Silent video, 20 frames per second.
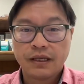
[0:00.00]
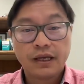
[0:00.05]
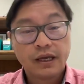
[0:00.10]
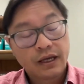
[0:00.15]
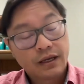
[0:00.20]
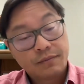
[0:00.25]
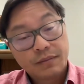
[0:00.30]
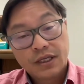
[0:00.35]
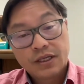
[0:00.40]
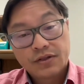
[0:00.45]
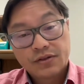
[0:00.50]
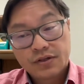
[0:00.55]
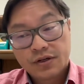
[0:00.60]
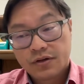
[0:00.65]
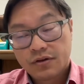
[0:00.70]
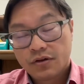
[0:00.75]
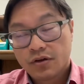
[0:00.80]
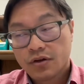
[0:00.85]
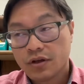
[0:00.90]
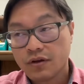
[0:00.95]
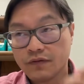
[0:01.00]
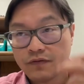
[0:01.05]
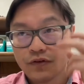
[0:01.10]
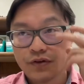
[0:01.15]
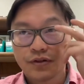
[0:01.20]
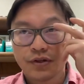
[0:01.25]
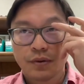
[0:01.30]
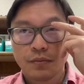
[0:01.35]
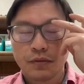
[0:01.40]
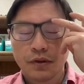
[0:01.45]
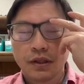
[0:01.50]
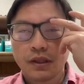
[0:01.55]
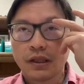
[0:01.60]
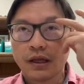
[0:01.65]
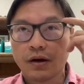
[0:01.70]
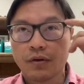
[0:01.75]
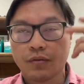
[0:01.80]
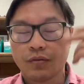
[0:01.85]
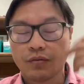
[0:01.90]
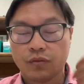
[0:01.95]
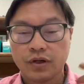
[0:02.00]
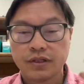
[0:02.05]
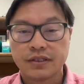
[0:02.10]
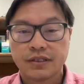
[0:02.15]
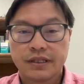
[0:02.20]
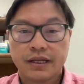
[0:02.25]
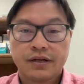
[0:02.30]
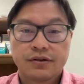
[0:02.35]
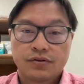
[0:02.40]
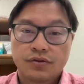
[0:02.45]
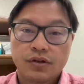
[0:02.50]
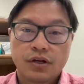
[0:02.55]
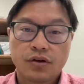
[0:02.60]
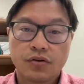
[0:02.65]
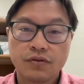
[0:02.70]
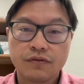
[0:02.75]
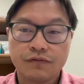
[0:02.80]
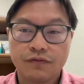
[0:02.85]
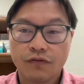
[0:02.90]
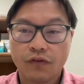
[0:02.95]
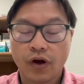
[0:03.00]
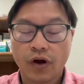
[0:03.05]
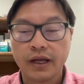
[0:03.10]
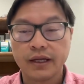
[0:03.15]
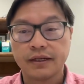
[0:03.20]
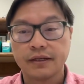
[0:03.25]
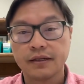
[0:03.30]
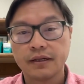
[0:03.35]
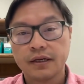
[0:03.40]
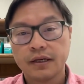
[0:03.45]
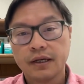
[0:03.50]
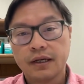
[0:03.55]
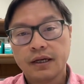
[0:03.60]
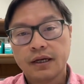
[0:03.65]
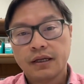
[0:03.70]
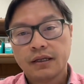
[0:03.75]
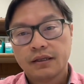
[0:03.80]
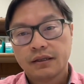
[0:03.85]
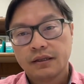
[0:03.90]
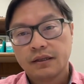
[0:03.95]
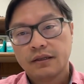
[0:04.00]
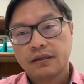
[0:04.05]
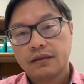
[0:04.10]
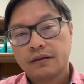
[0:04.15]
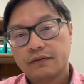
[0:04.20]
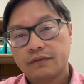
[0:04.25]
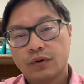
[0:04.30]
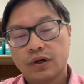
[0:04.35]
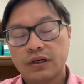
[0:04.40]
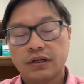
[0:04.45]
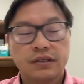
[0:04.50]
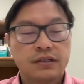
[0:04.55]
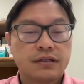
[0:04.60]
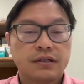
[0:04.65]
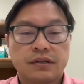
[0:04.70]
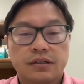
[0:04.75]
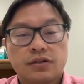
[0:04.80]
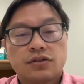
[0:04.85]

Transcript: Yeah, because they're looking for something that wasn't there, so they couldn't find what is it?